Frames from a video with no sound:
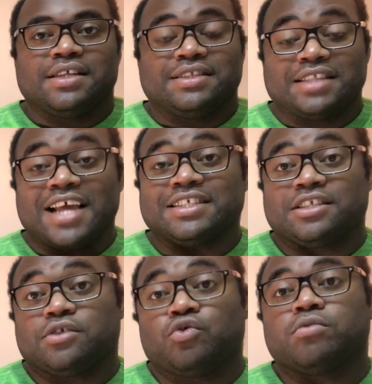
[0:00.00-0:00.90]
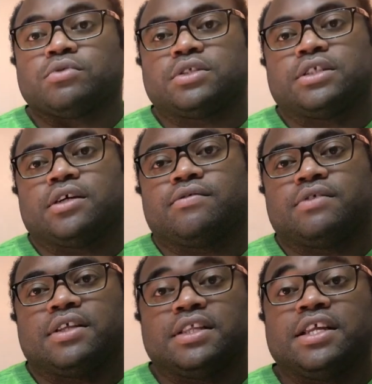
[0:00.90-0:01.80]
That's like the normal stuff.
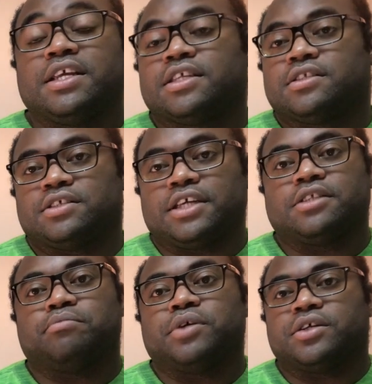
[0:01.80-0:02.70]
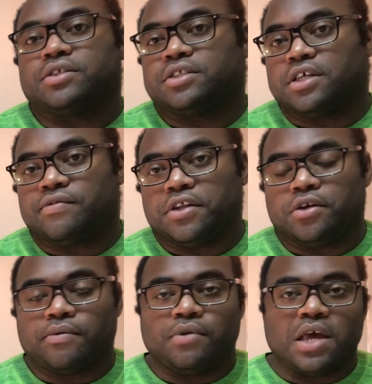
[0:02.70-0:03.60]
And then it gets into like the bigger stuff. You
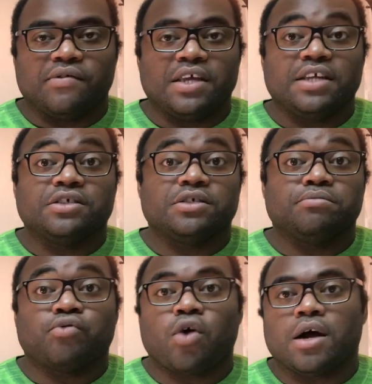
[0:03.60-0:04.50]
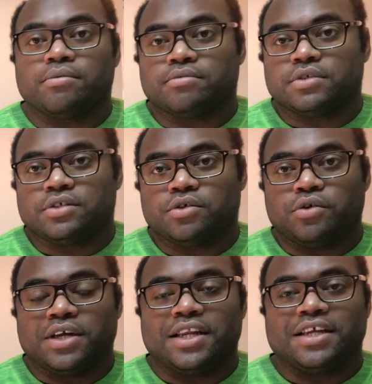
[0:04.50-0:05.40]
have engine problems. You
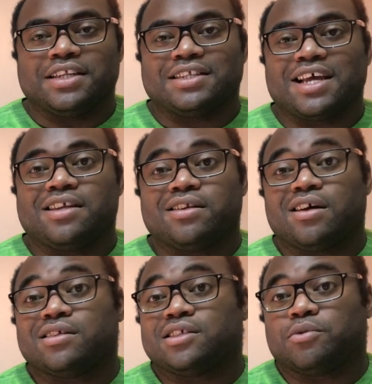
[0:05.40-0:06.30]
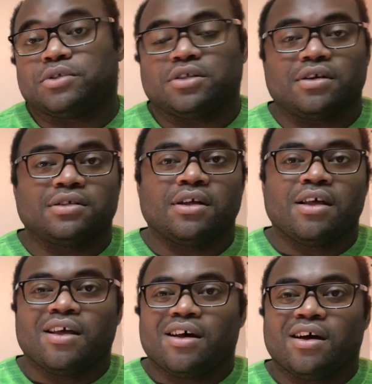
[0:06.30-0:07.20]
got to get a diagnostic, which costs
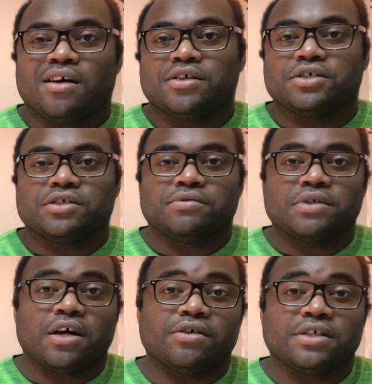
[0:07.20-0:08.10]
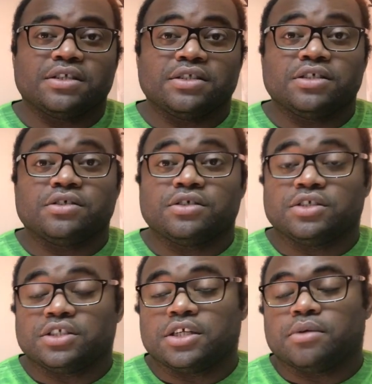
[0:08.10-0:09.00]
hundreds of dollars at the
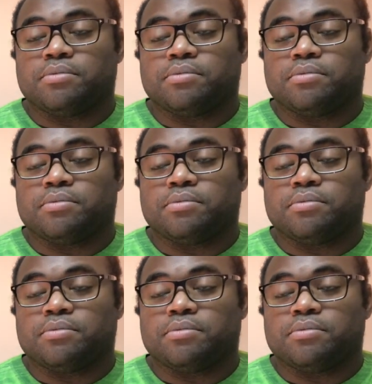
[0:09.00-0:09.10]
dealership.